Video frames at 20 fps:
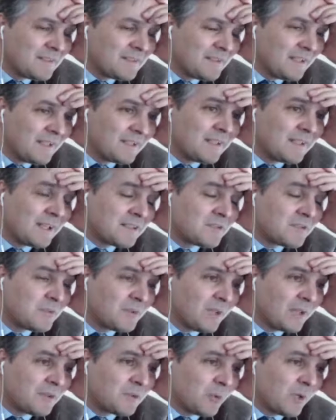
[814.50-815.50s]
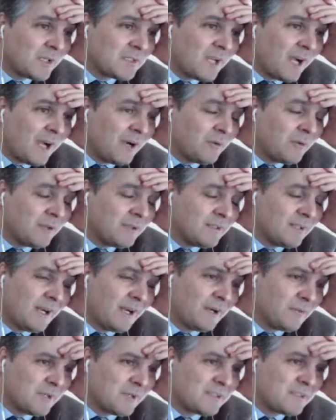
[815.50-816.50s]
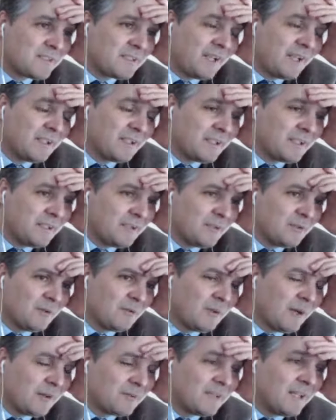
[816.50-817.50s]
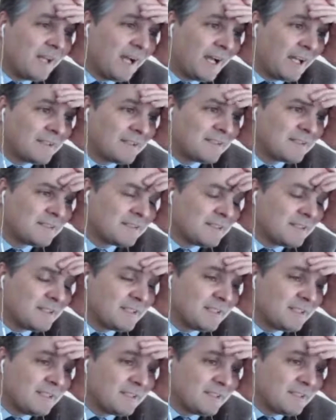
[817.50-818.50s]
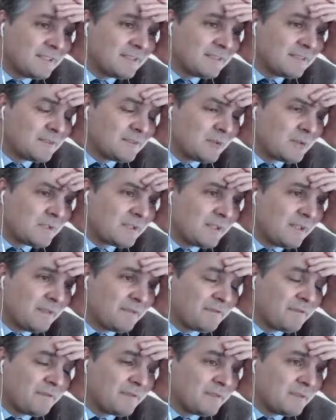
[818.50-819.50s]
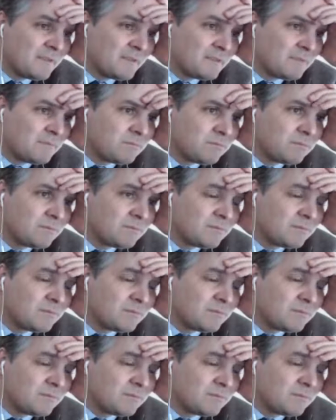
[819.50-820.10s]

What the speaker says: That was I was telling you about that, to see if it's